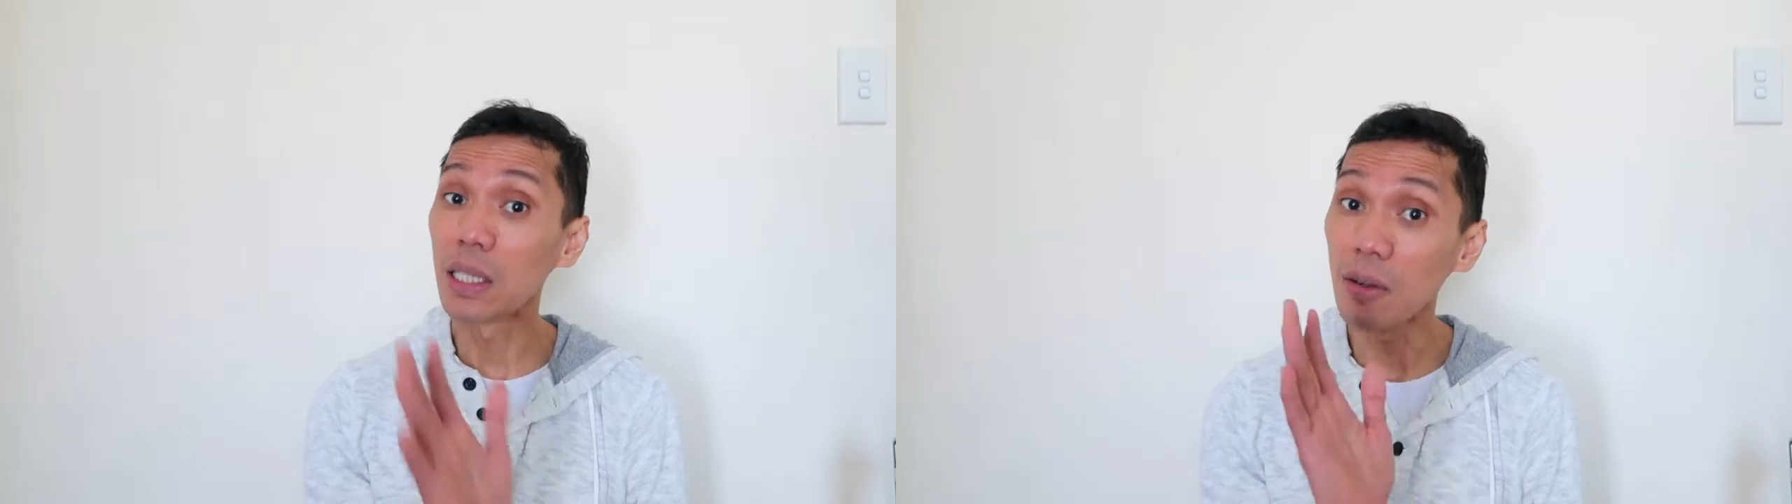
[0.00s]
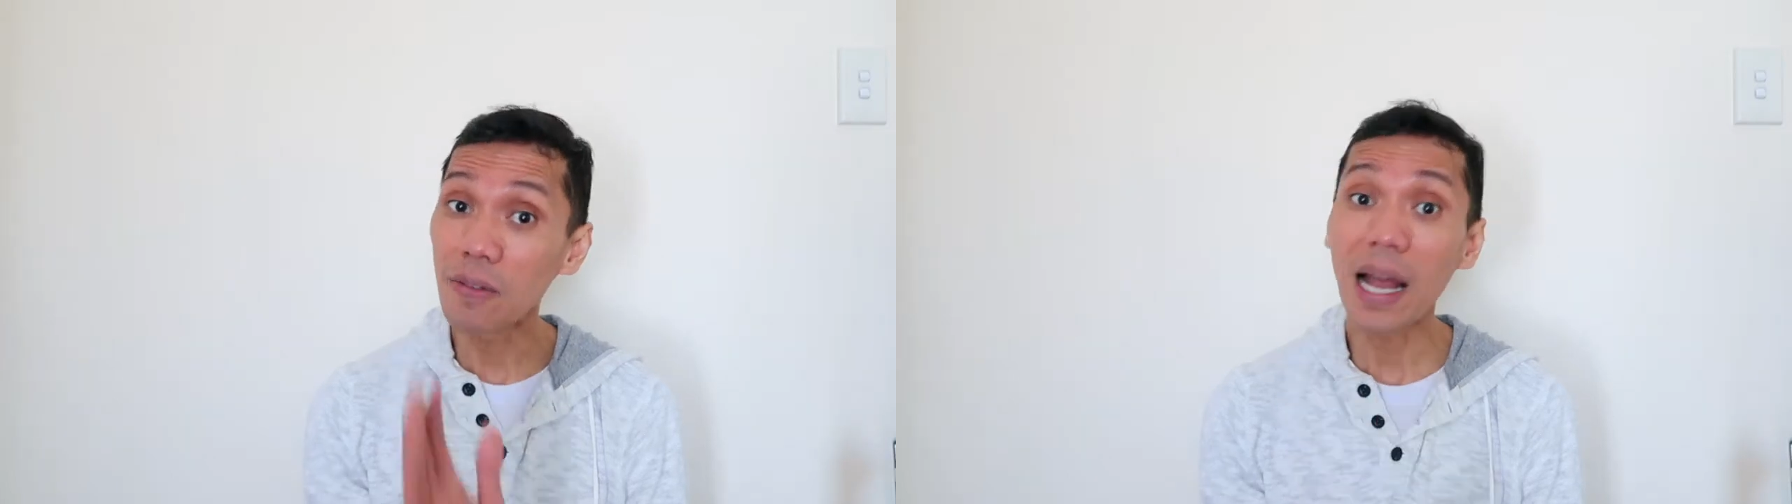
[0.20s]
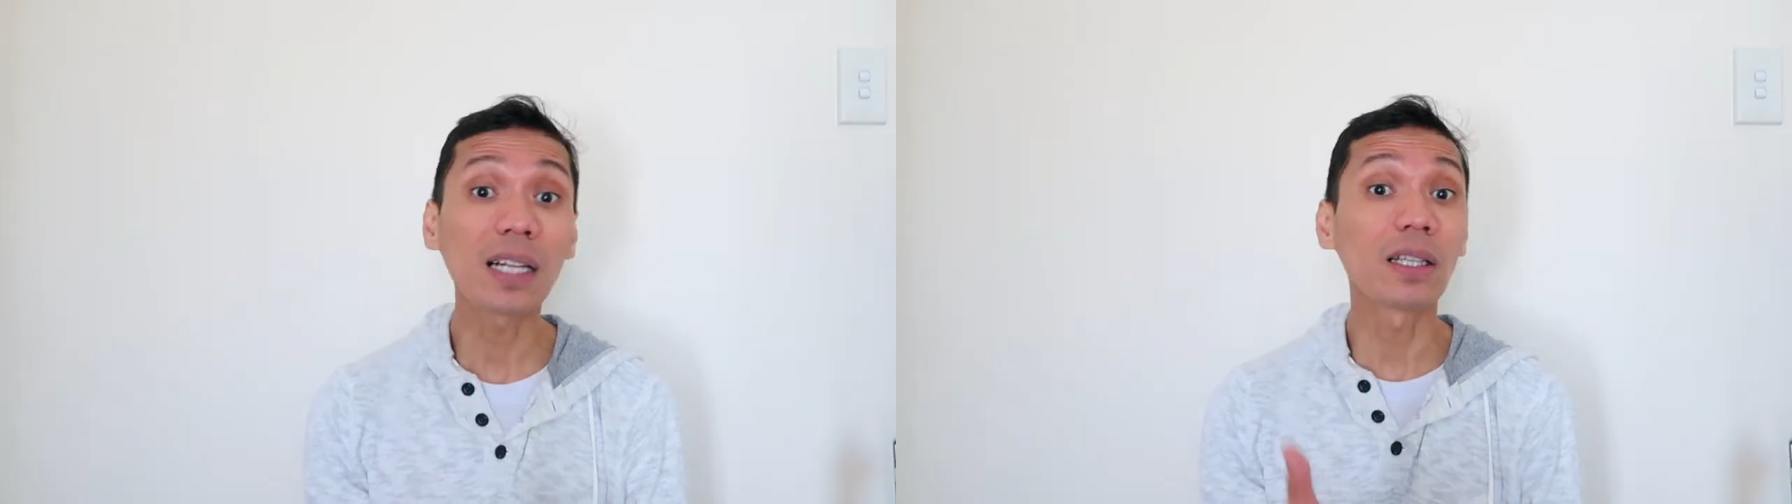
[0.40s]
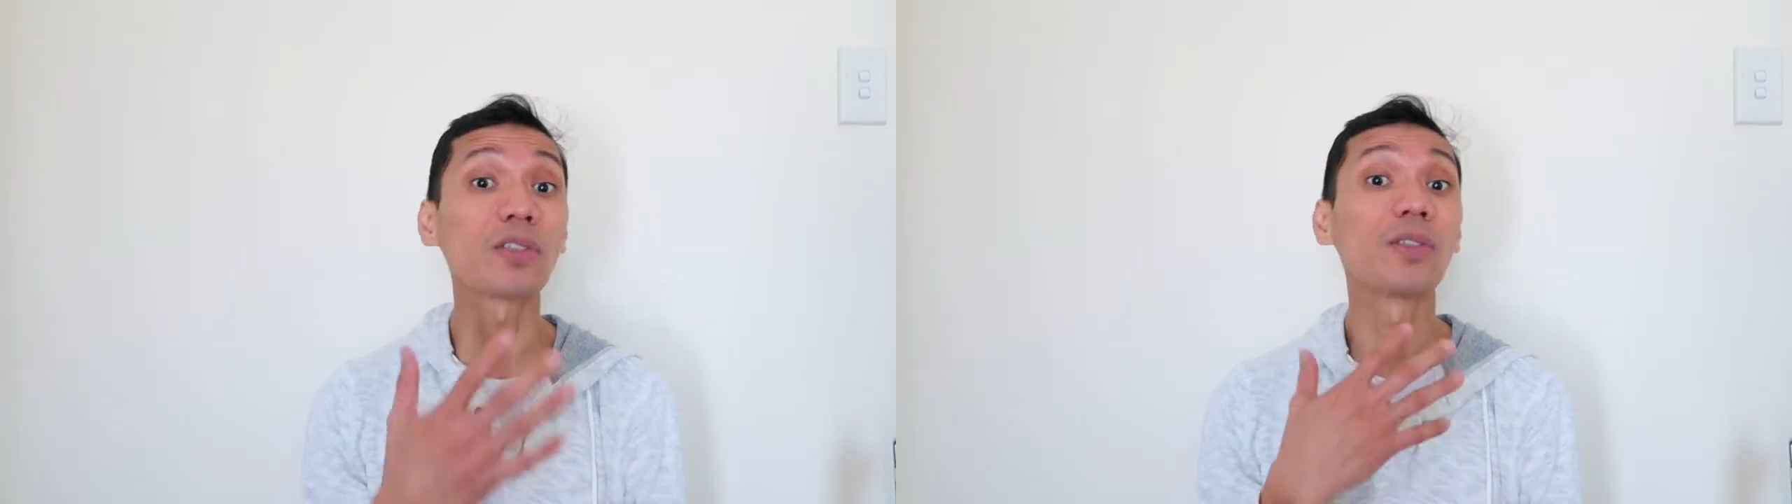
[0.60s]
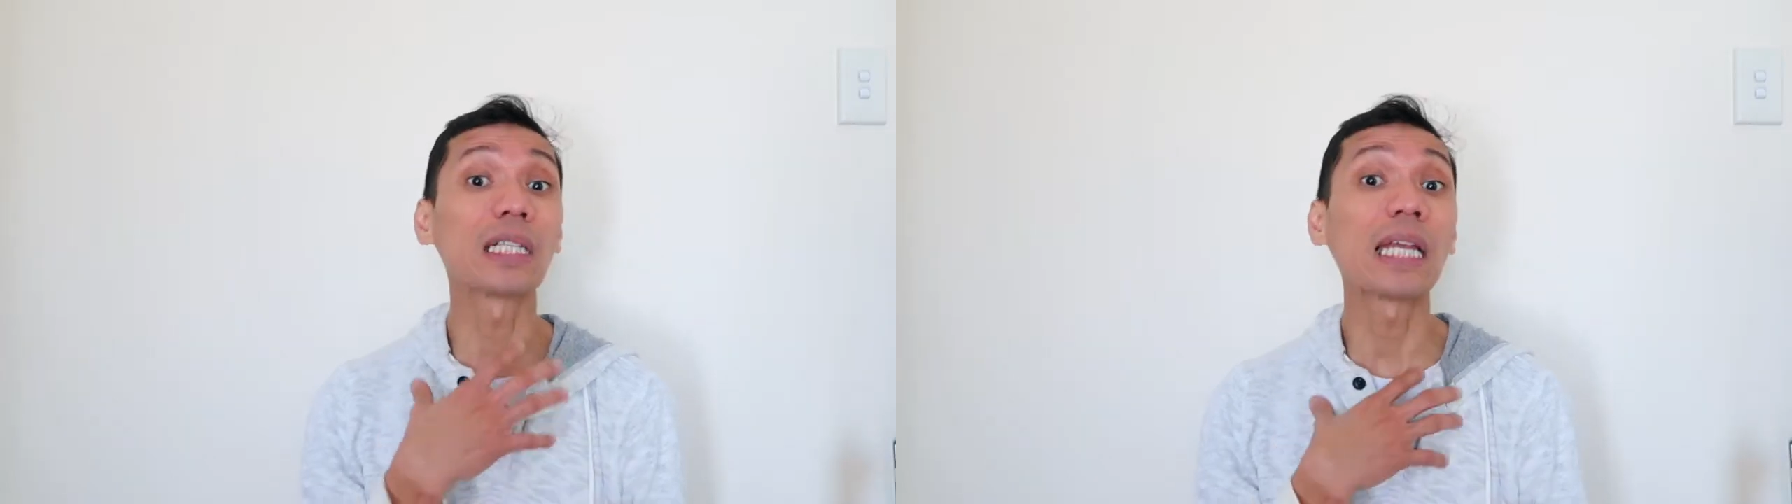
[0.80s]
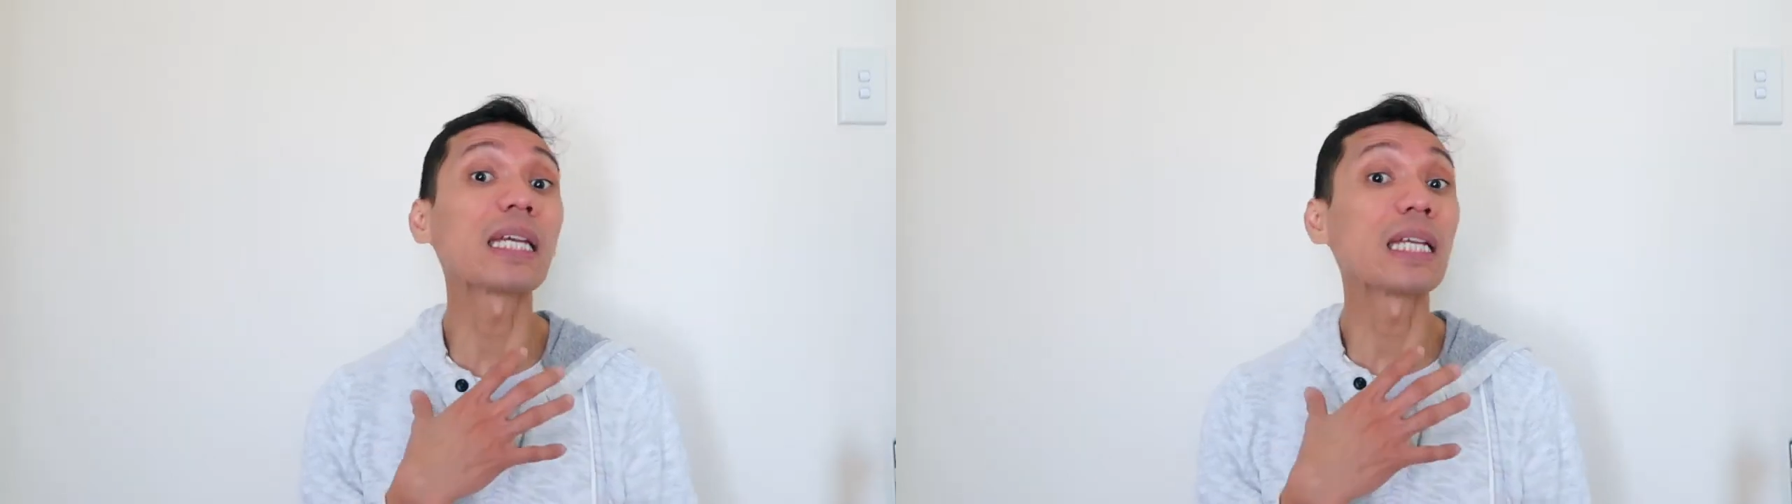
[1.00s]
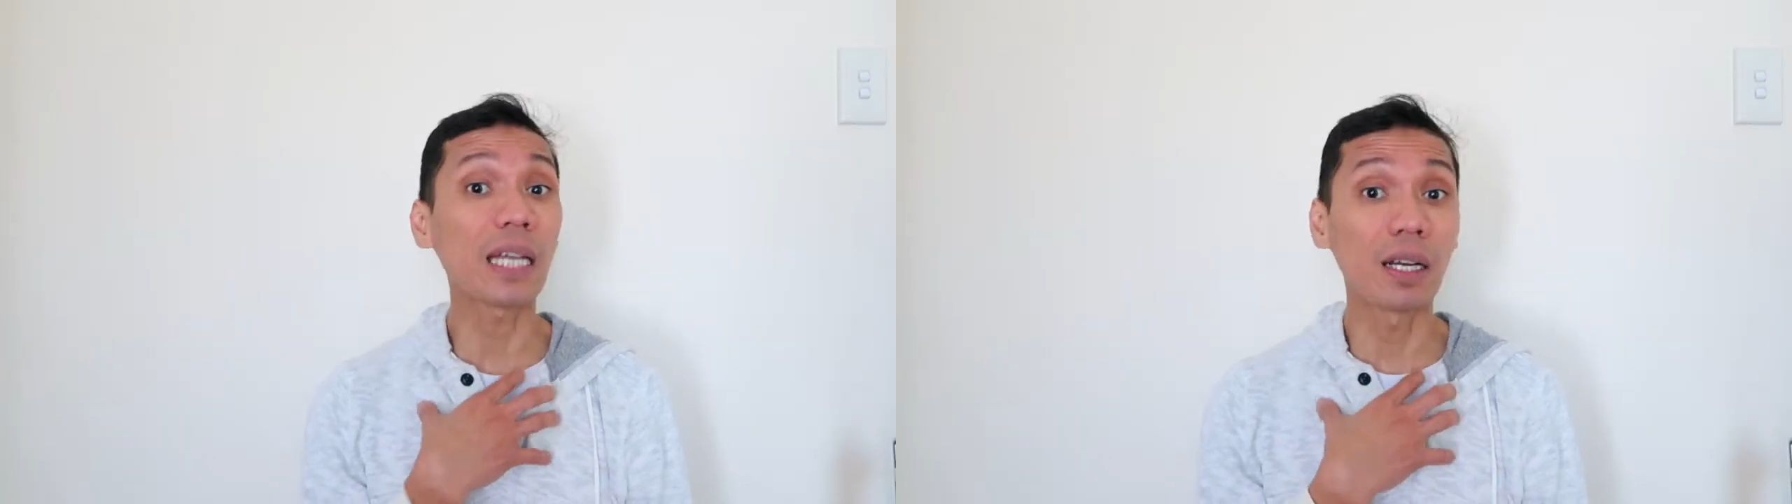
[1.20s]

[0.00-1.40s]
The fact that you're taking